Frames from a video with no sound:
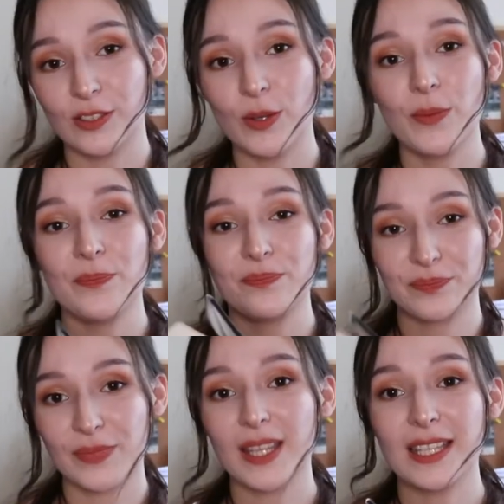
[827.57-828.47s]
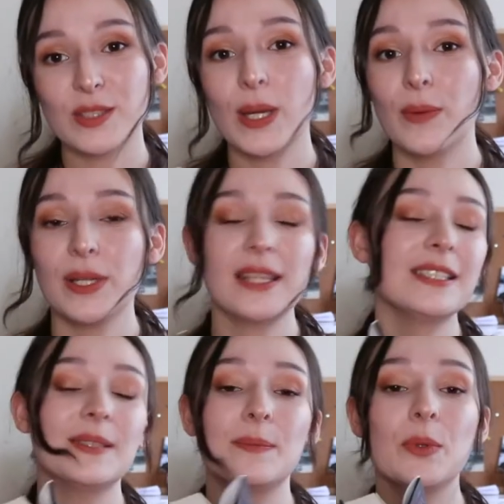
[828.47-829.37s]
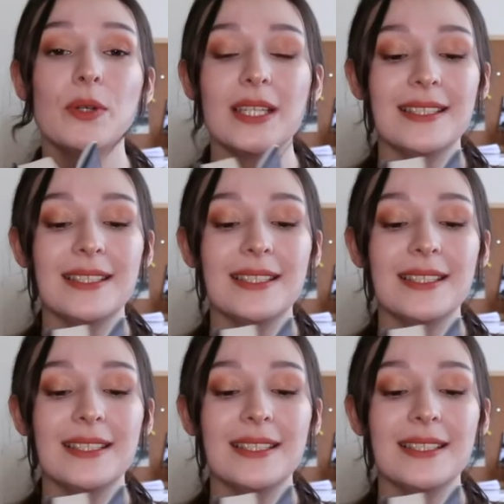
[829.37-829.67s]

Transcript: So that's why I wanted this book.